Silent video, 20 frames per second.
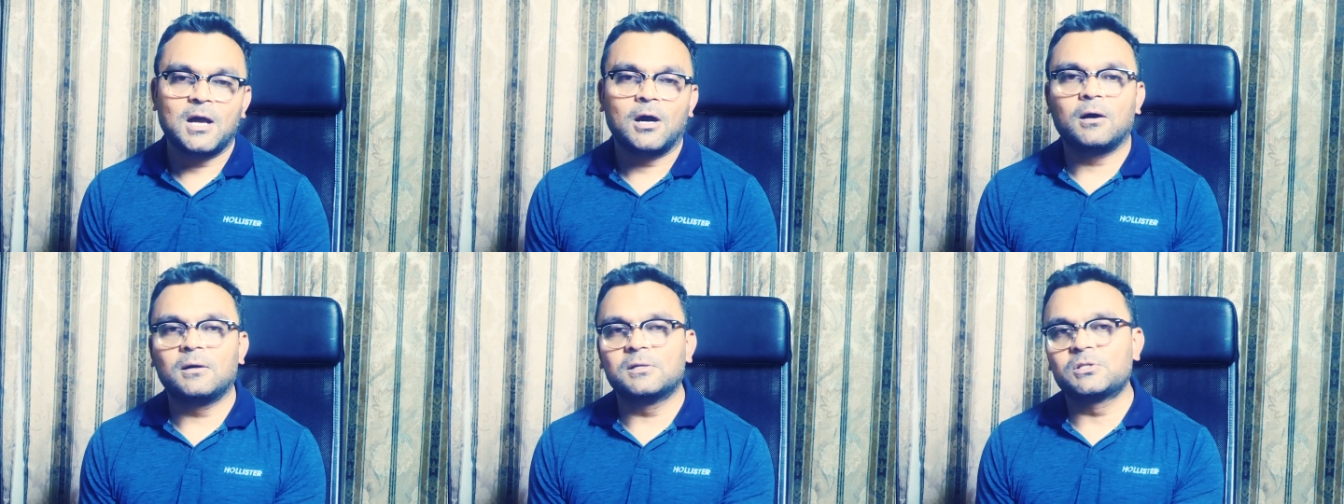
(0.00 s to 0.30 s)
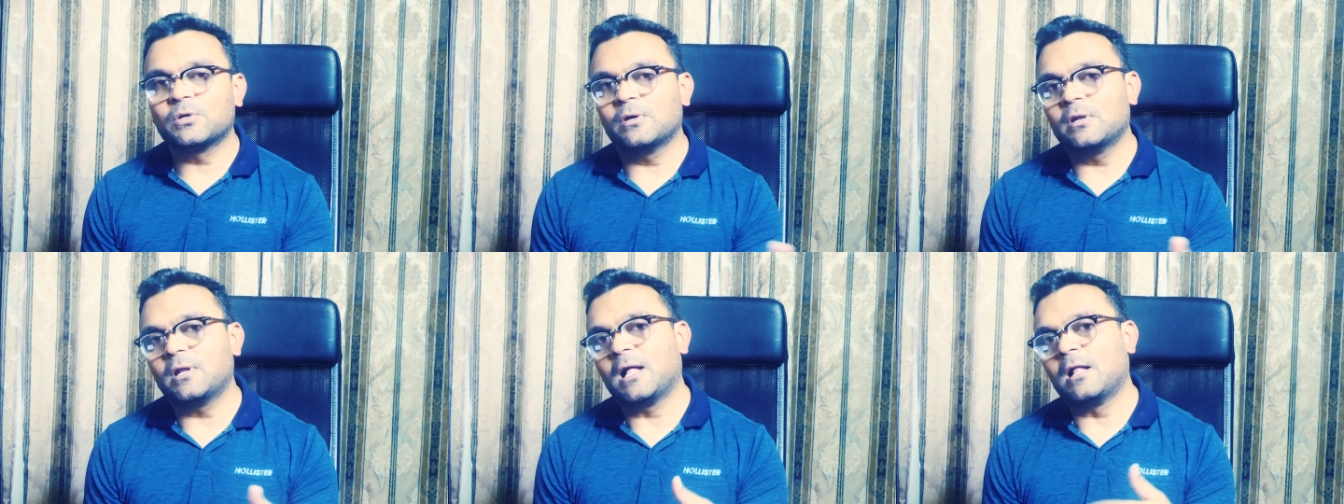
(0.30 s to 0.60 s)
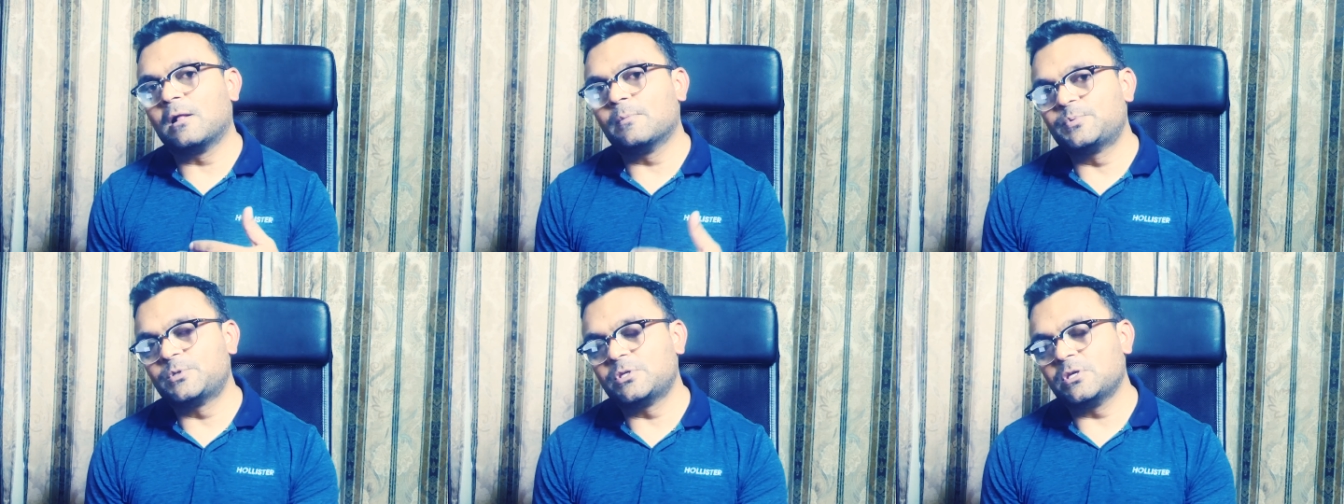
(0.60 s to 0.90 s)
Also, it
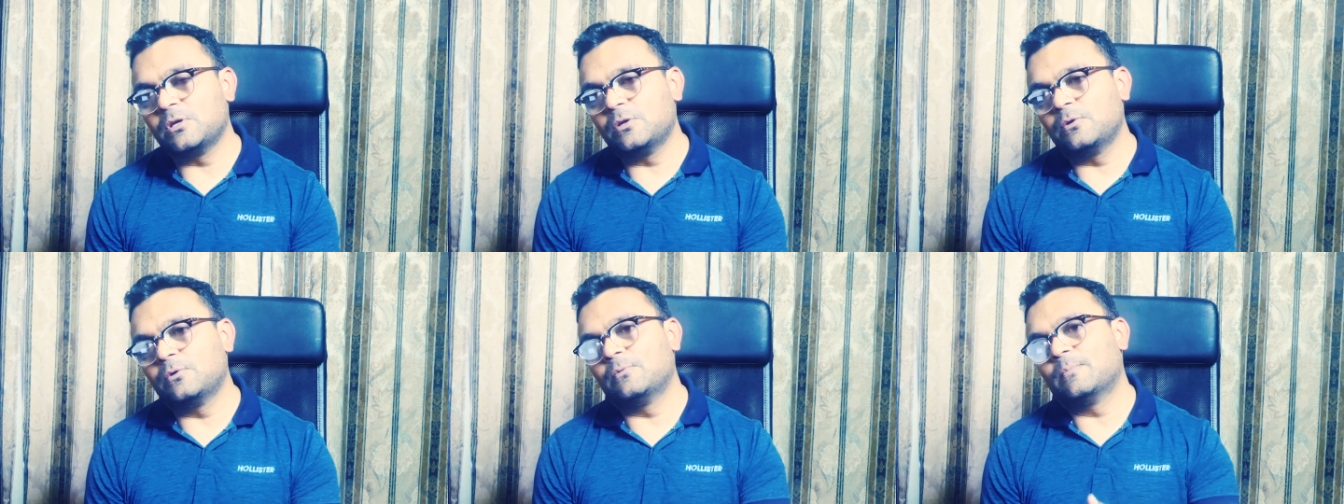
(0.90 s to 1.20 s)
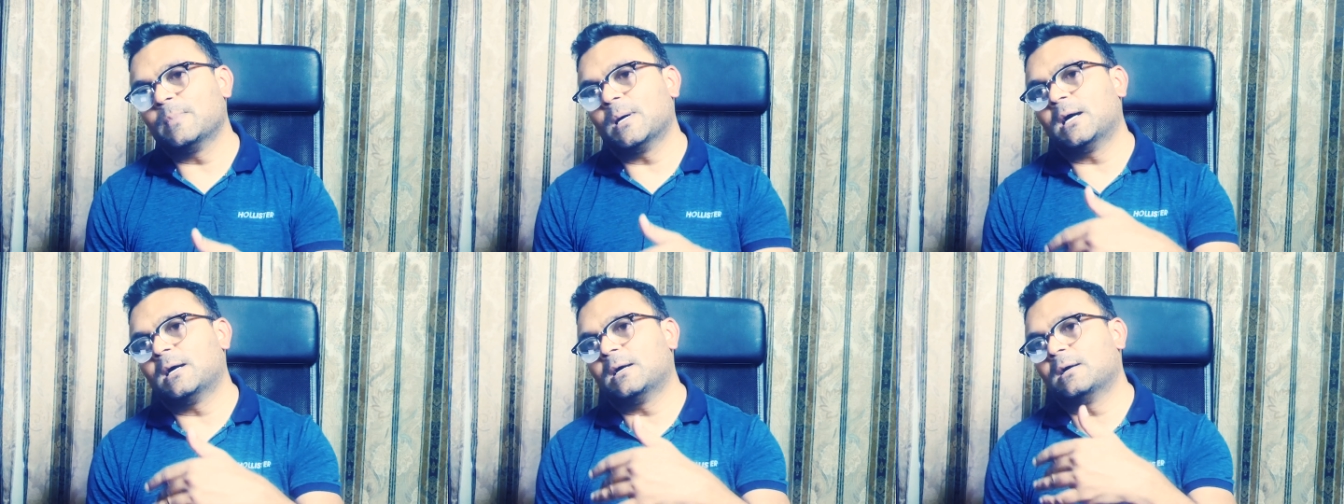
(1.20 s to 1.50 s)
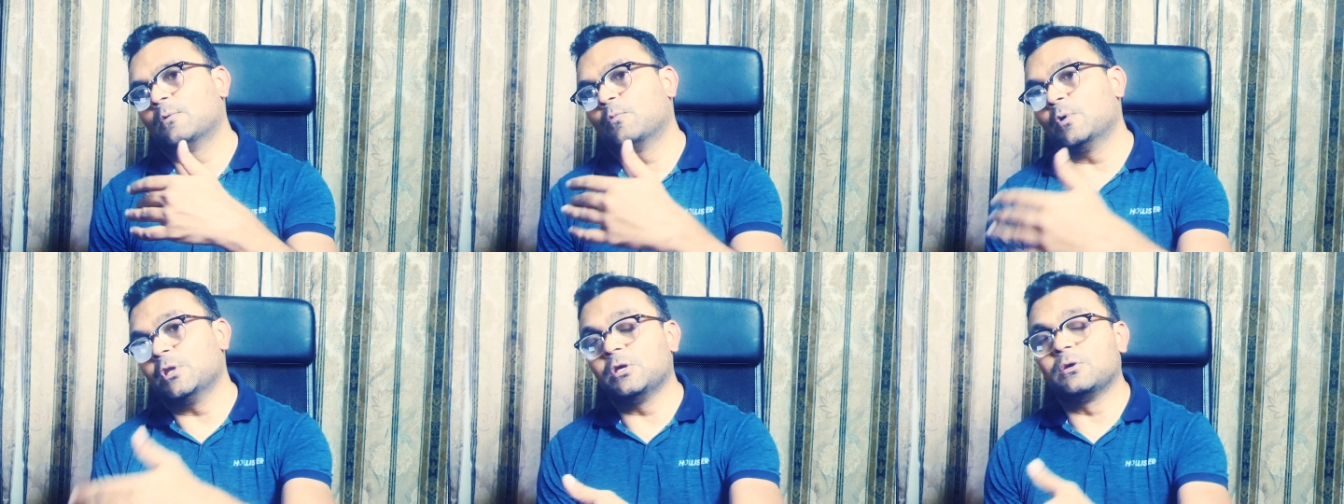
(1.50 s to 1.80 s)
helps you
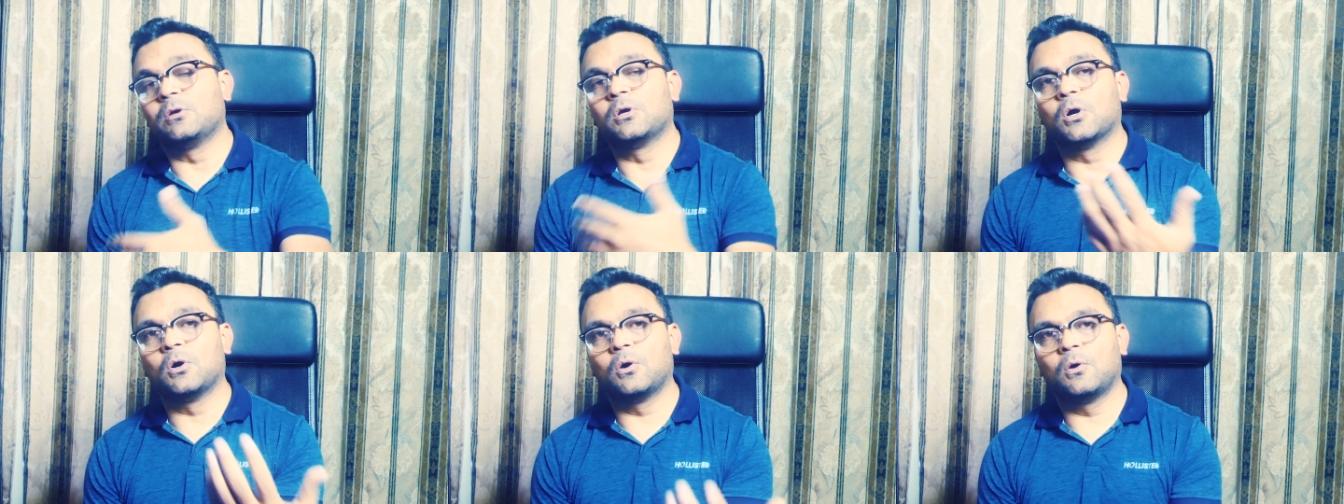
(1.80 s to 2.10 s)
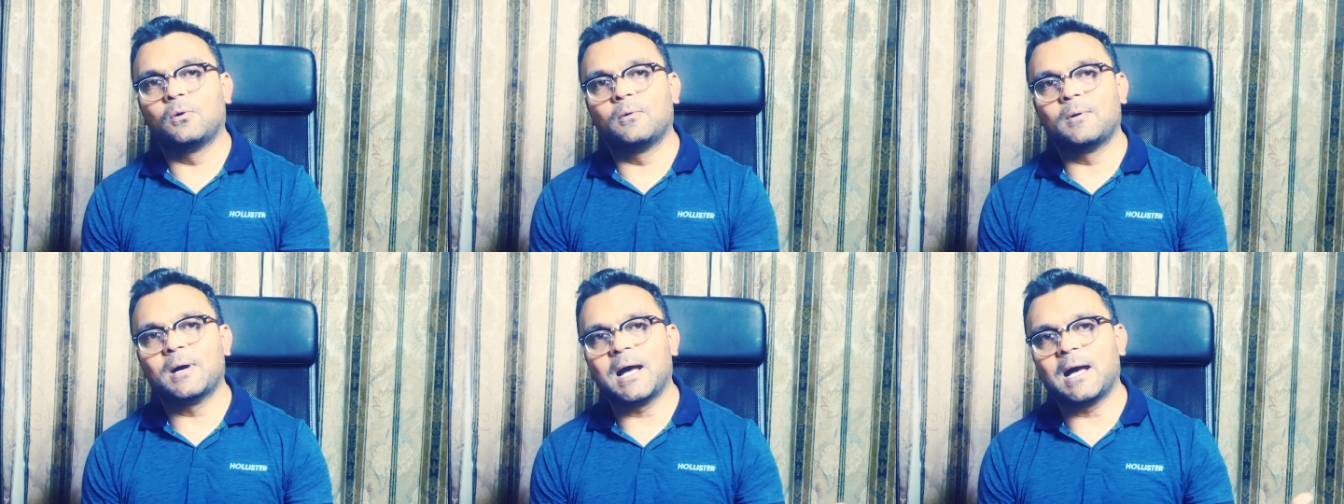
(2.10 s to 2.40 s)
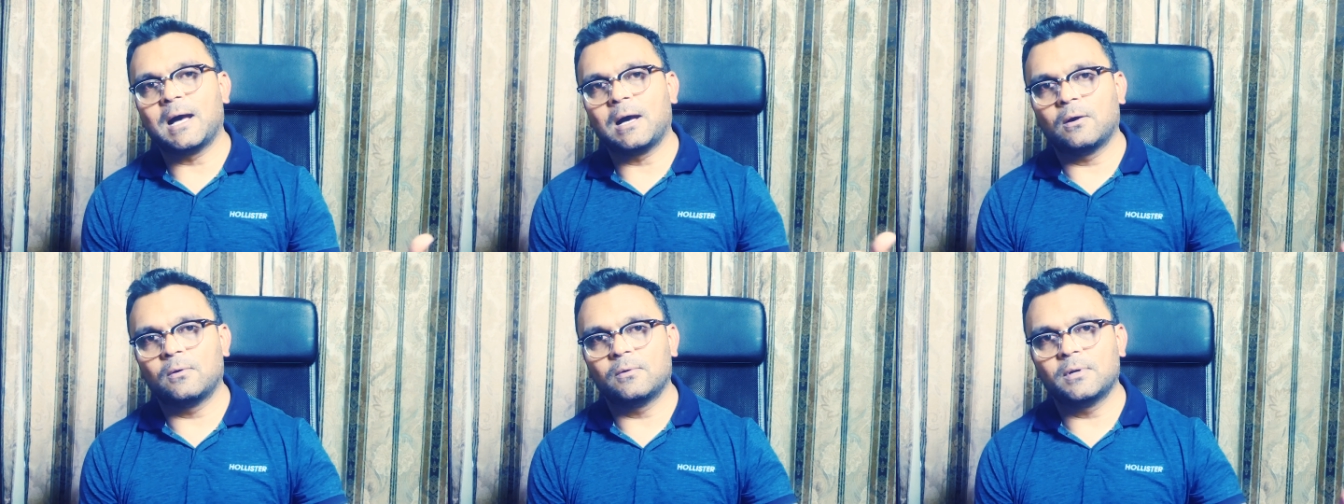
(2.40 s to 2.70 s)
uh, when you go
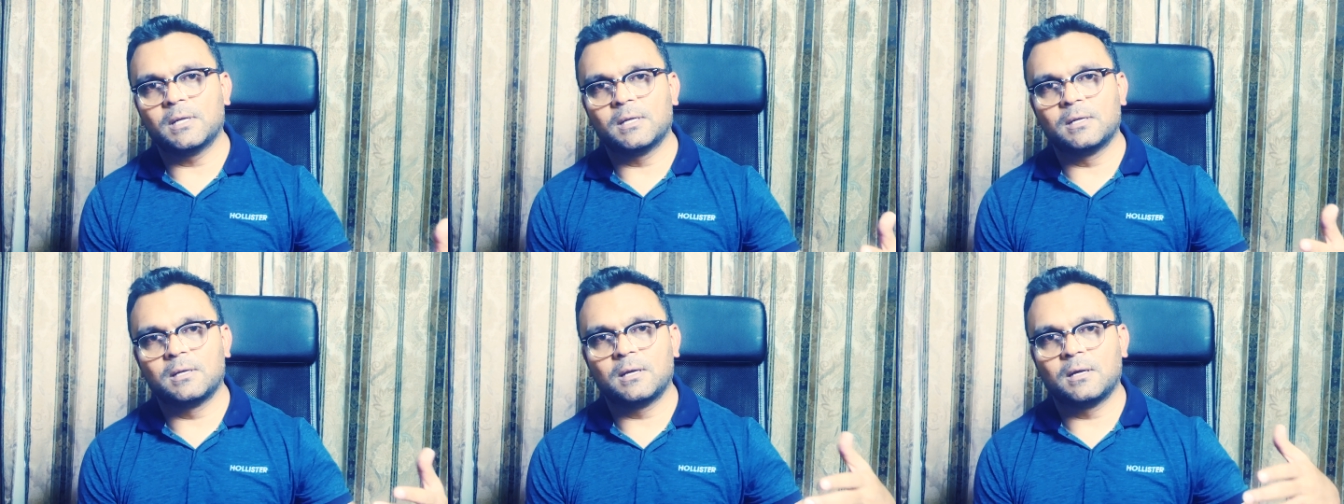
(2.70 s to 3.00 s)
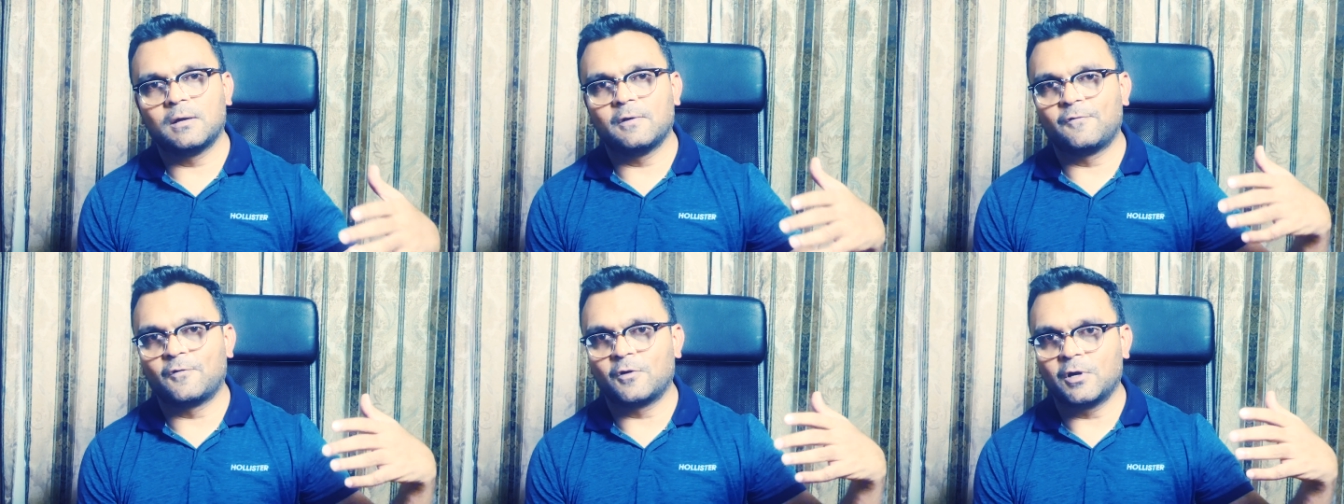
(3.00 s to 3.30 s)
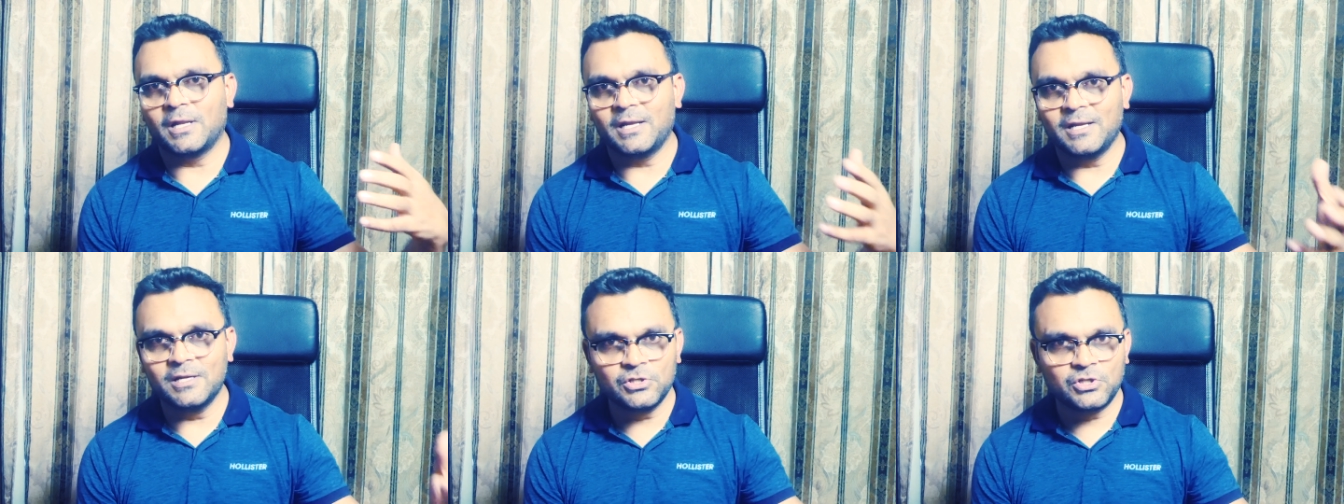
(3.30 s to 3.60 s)
out for
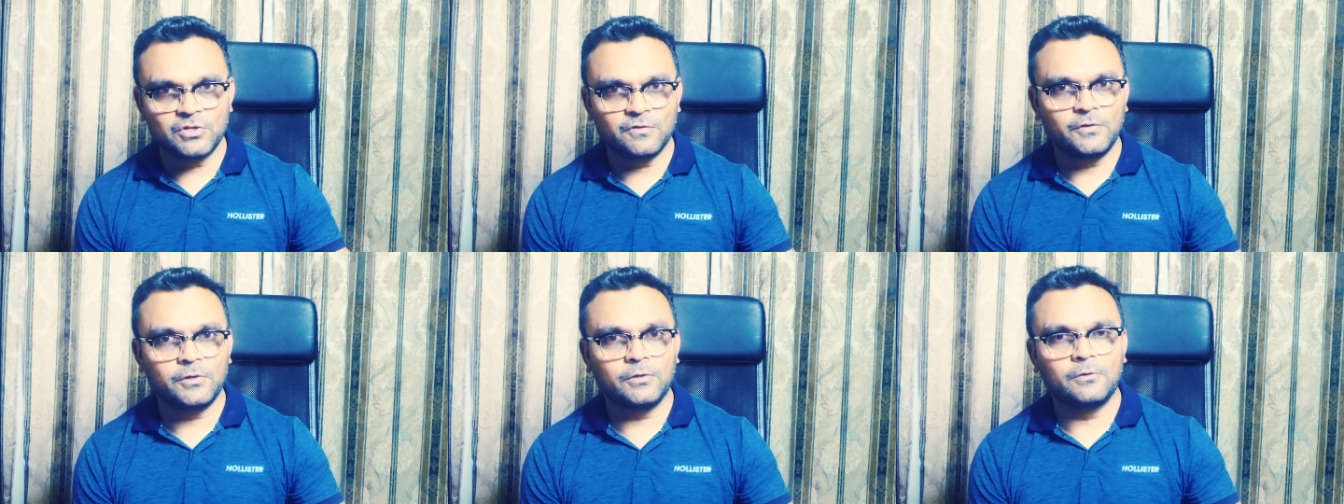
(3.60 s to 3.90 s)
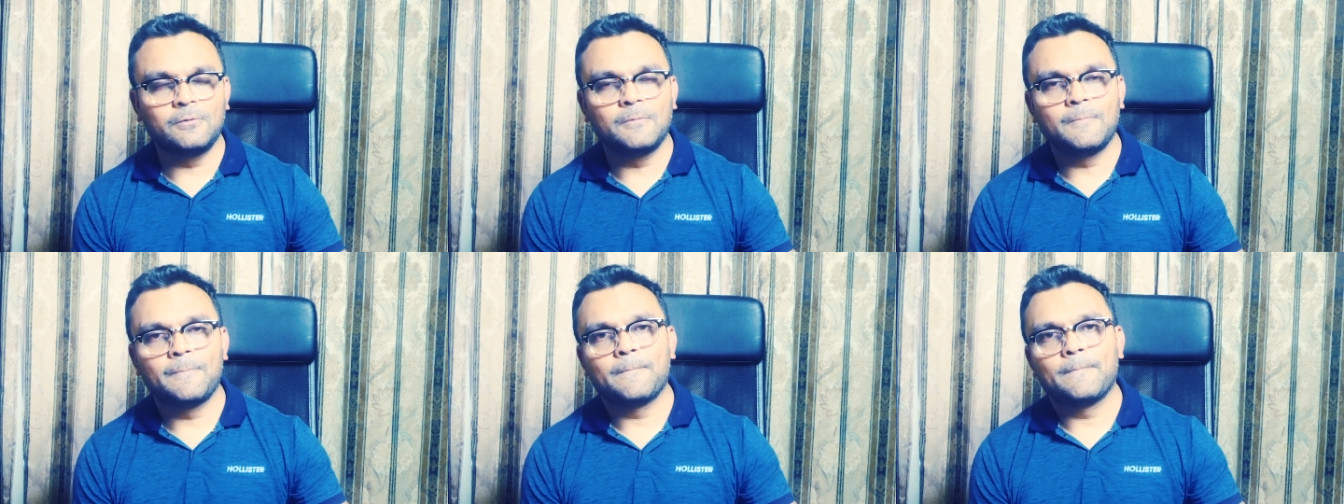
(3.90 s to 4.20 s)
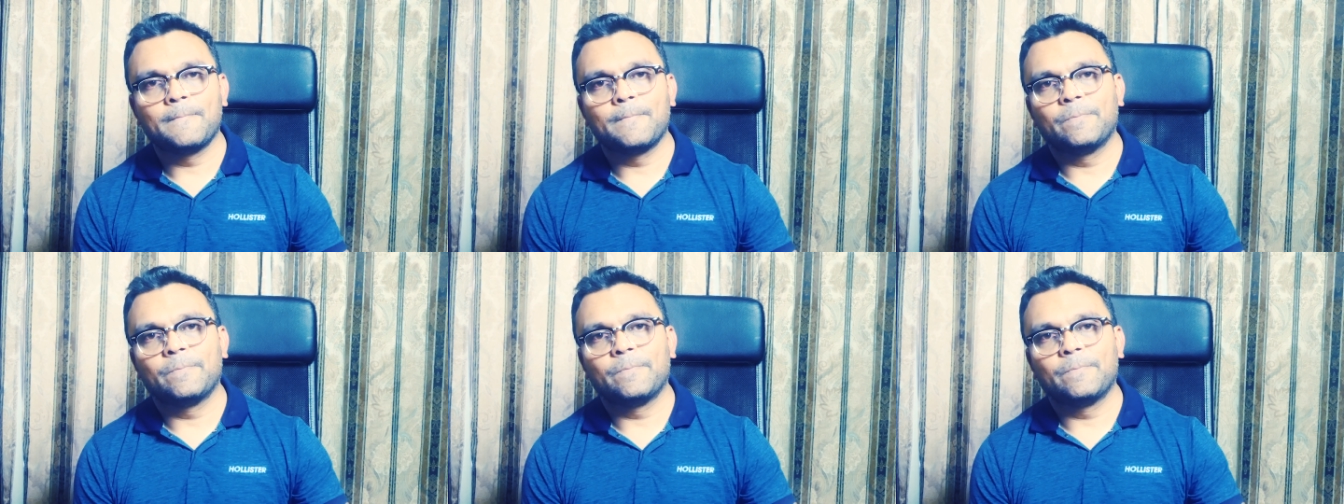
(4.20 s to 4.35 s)
an interview,